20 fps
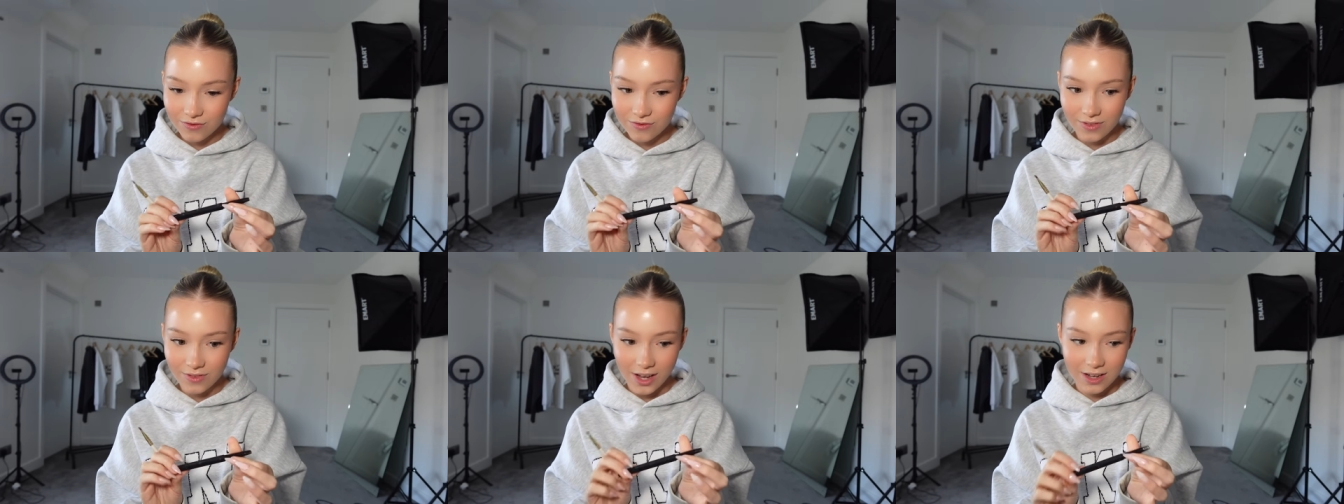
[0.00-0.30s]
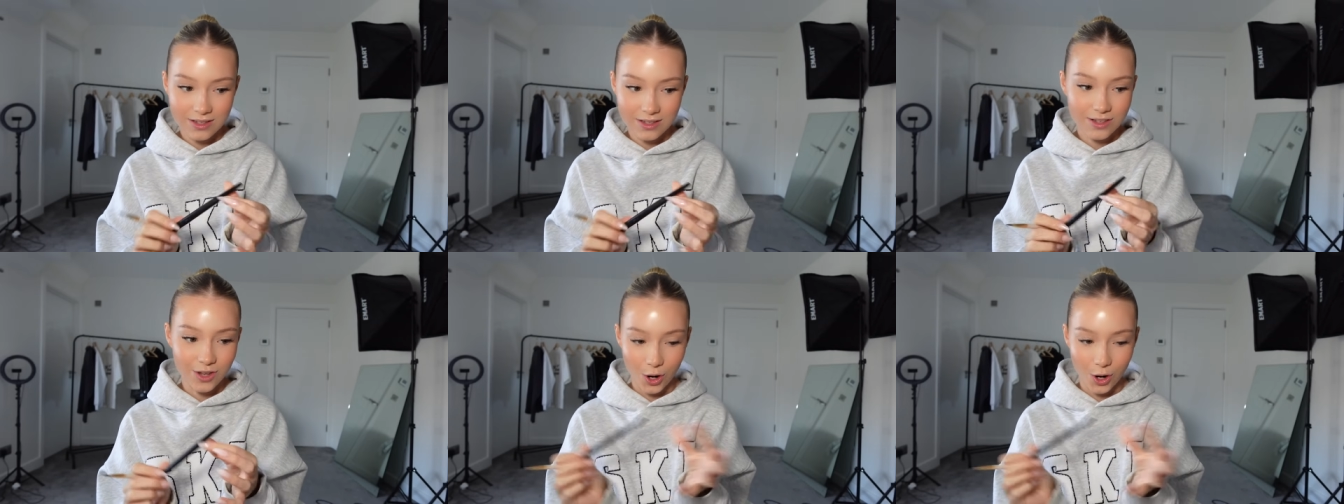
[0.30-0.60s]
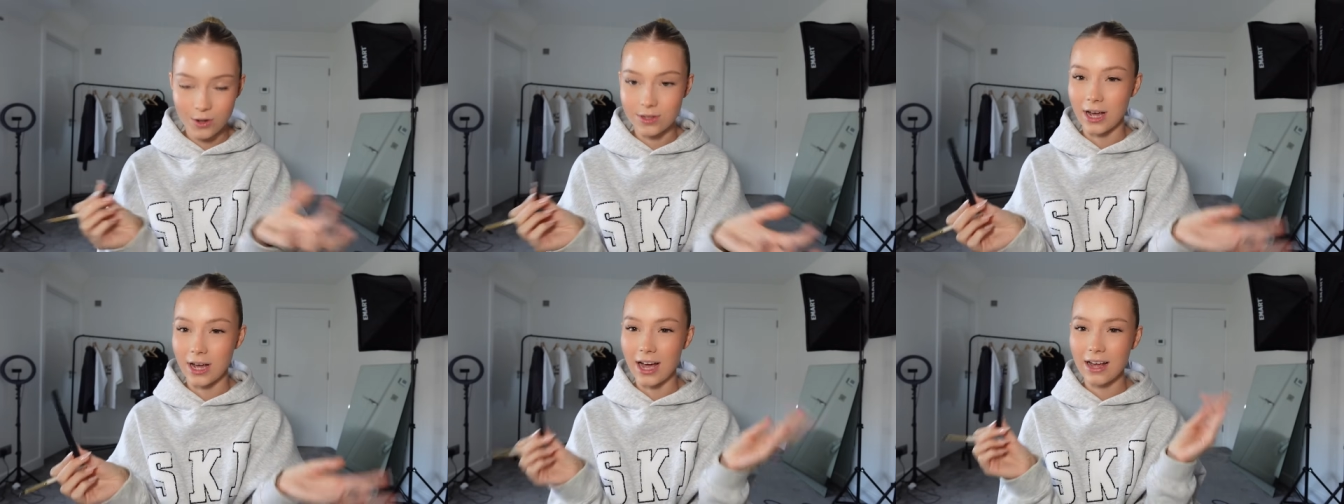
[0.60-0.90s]
That's so
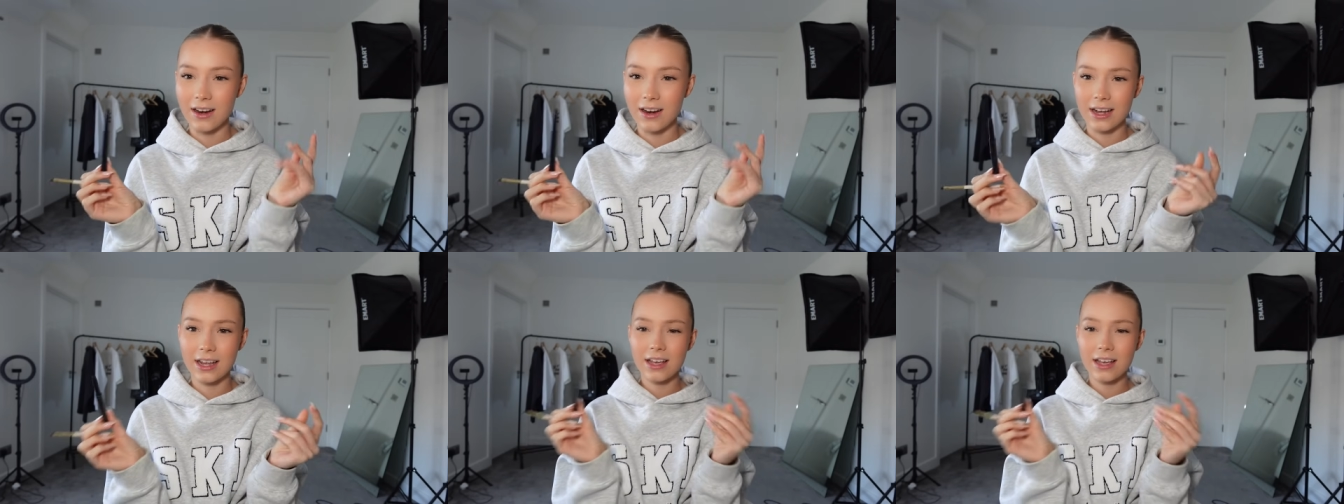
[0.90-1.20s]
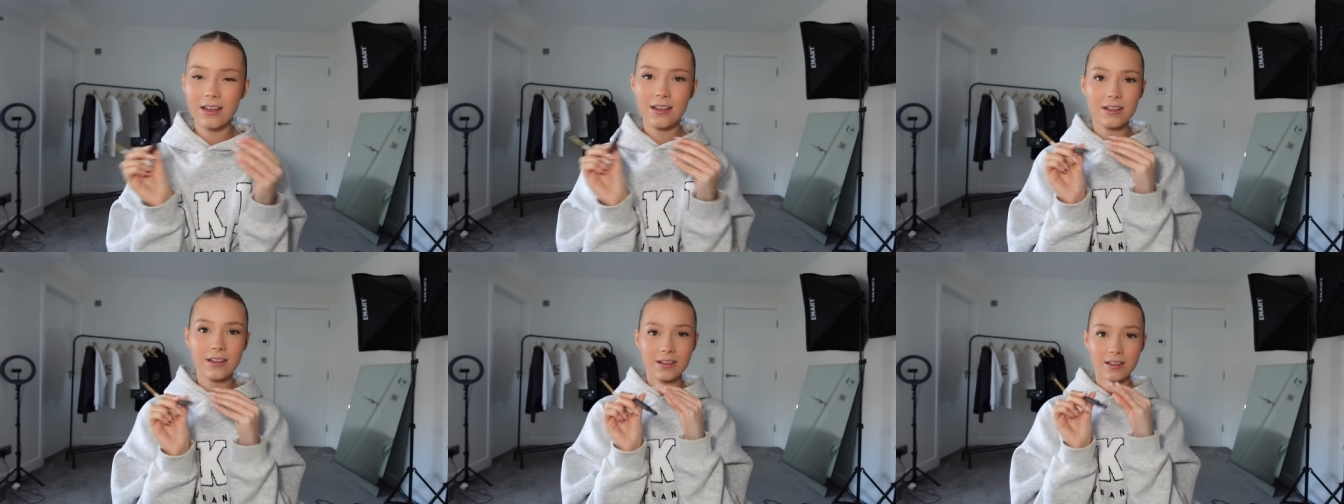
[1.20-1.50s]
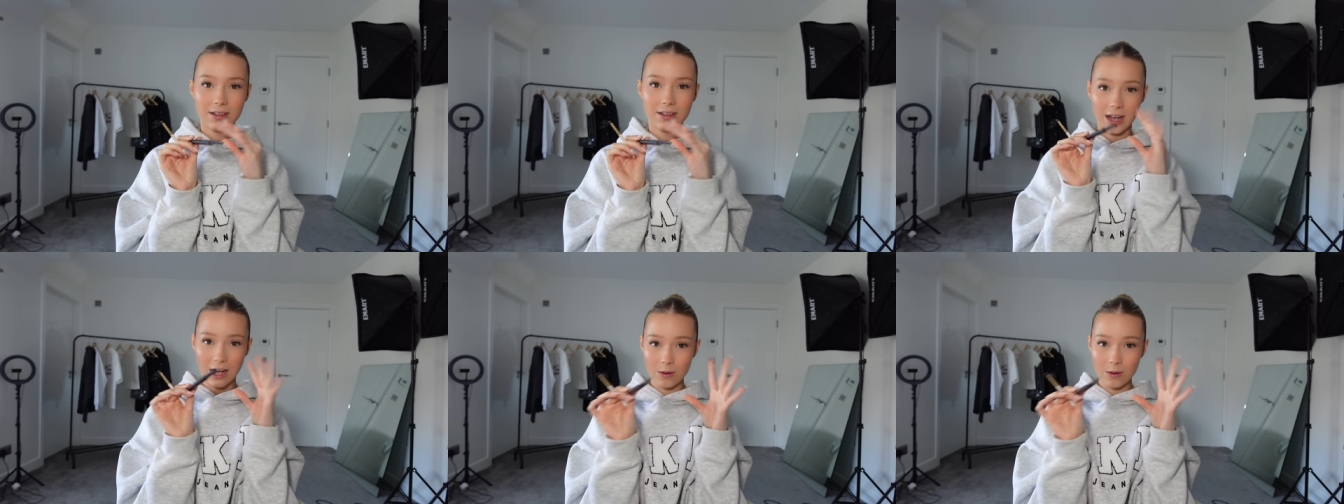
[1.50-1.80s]
sad. Like,
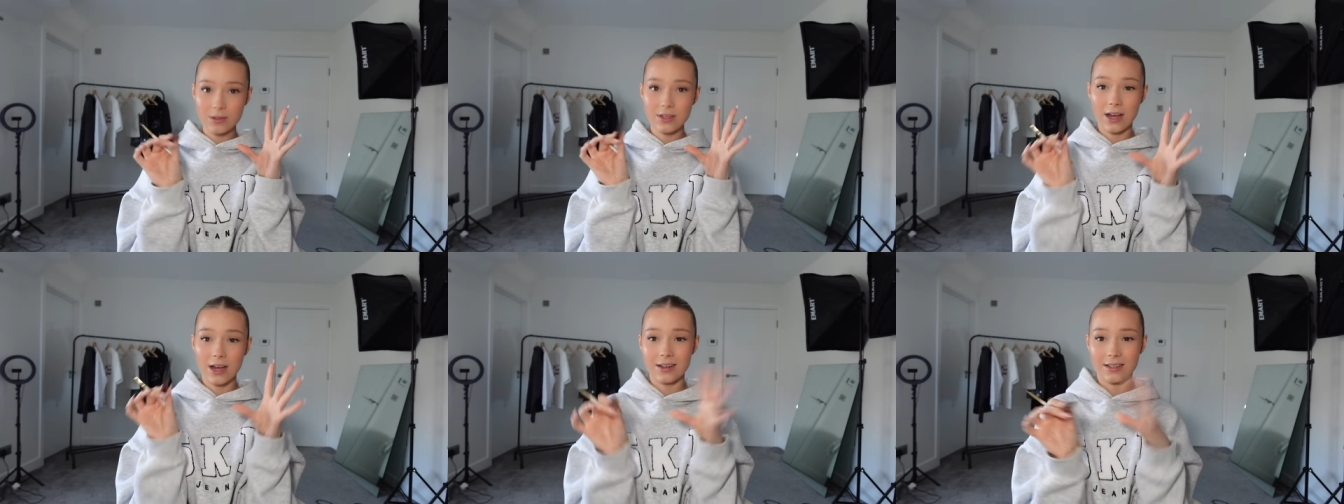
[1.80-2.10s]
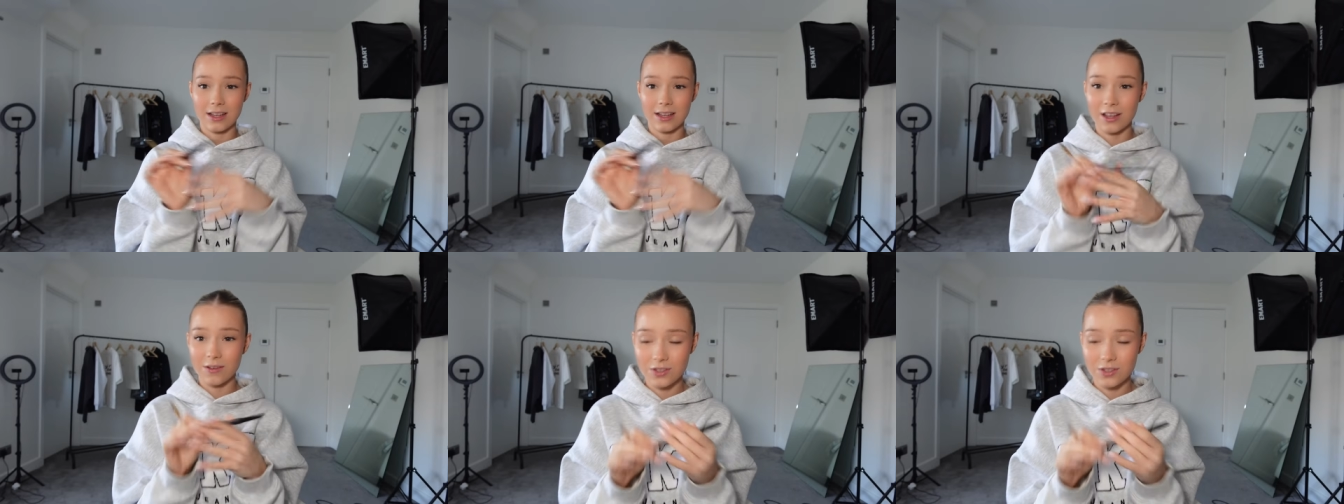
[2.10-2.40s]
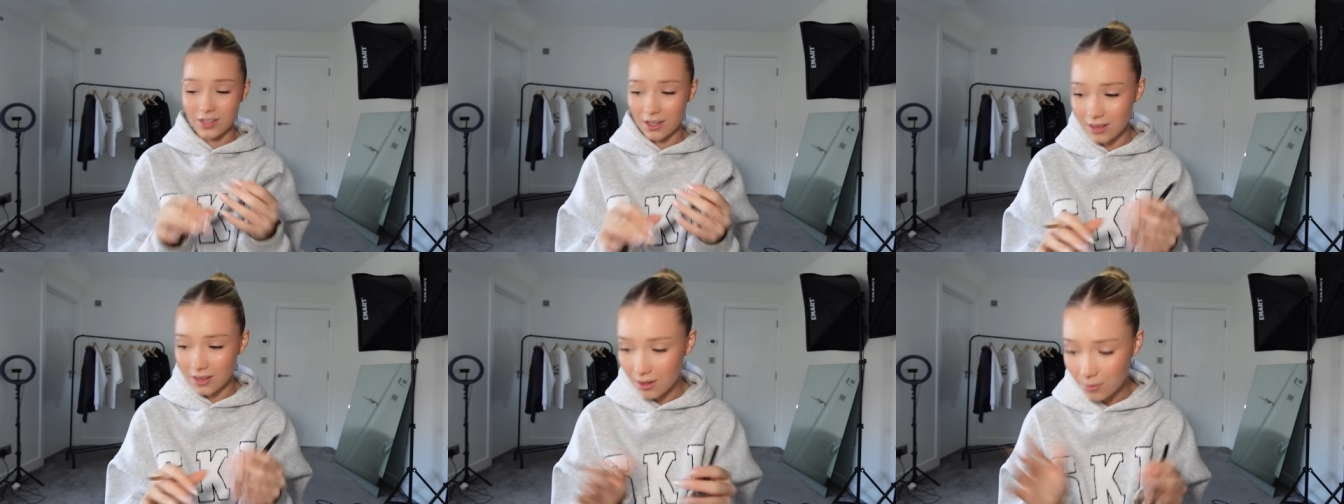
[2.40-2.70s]
how sad is that? i just
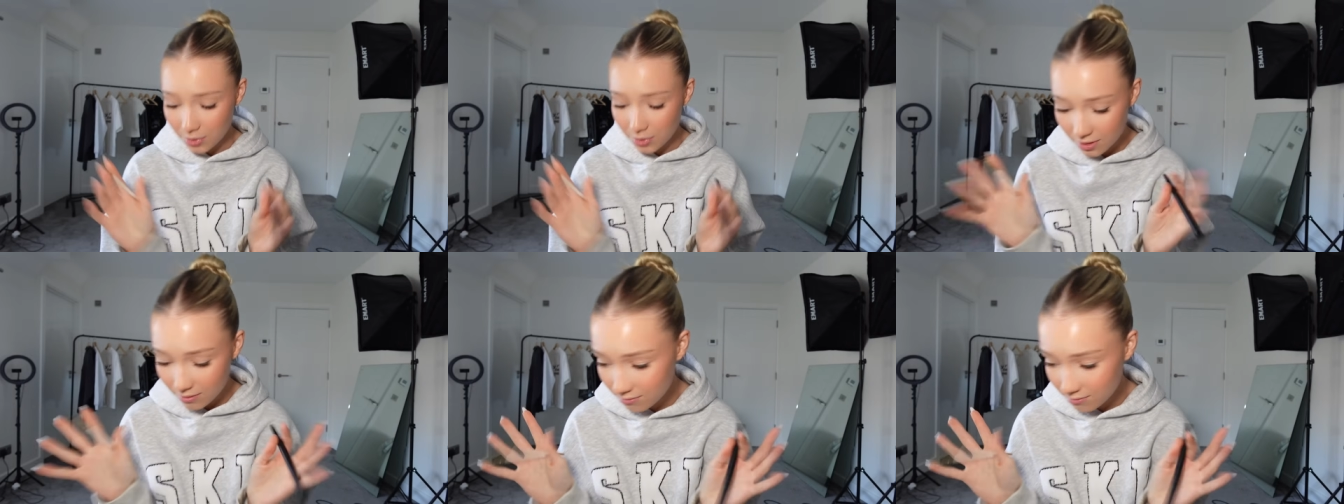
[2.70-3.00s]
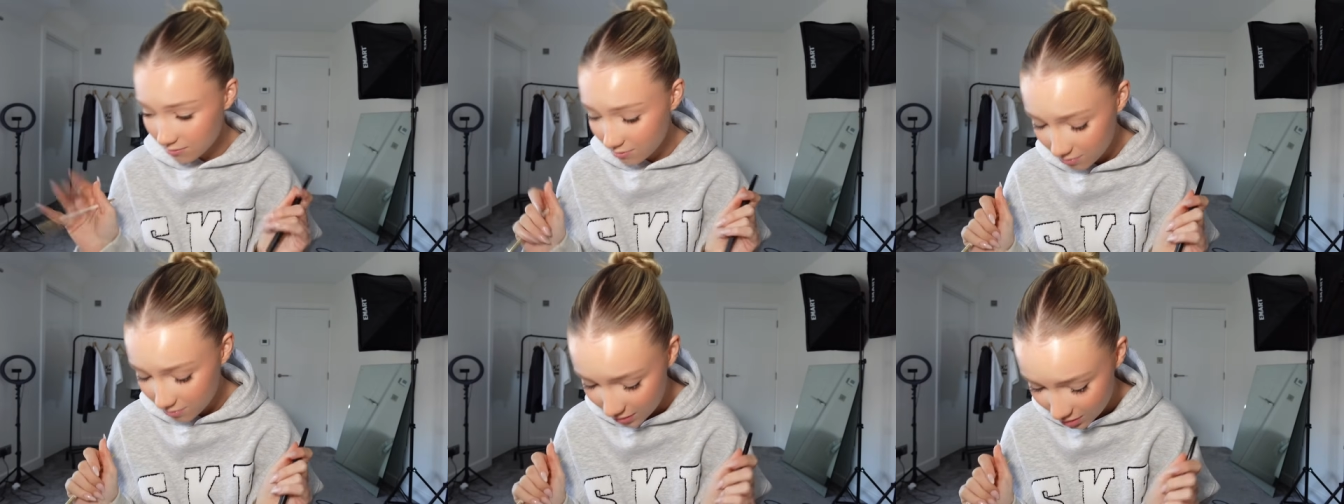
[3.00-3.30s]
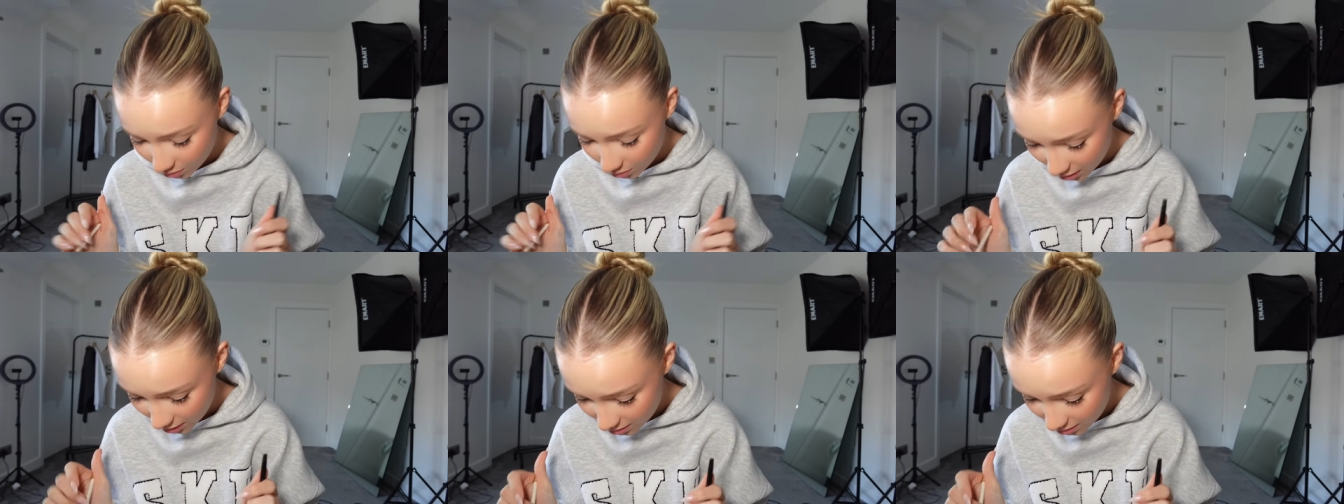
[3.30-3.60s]
said that, but it's
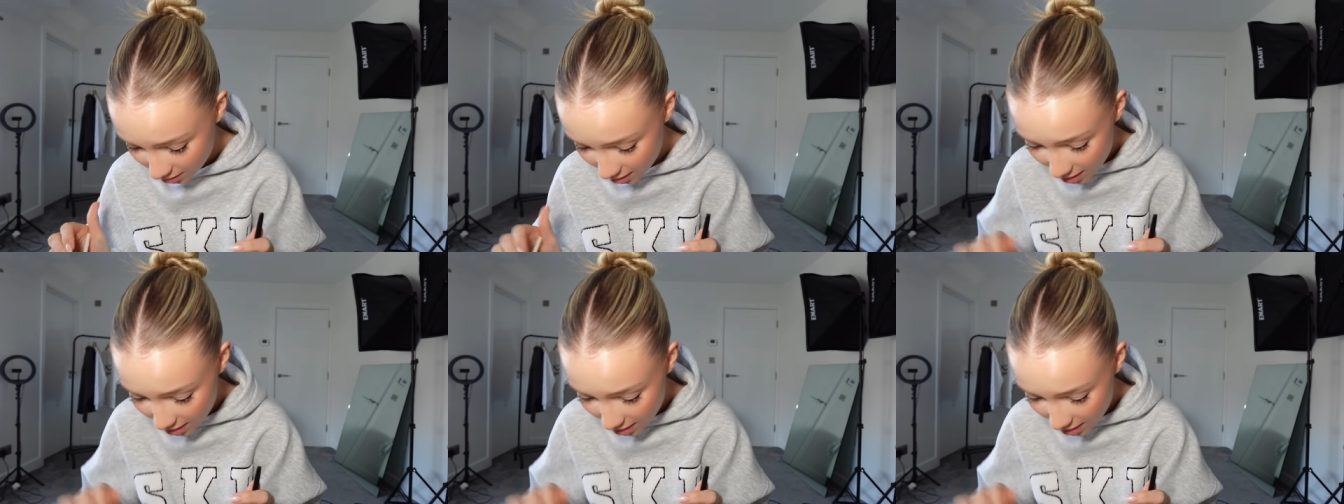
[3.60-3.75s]
honest.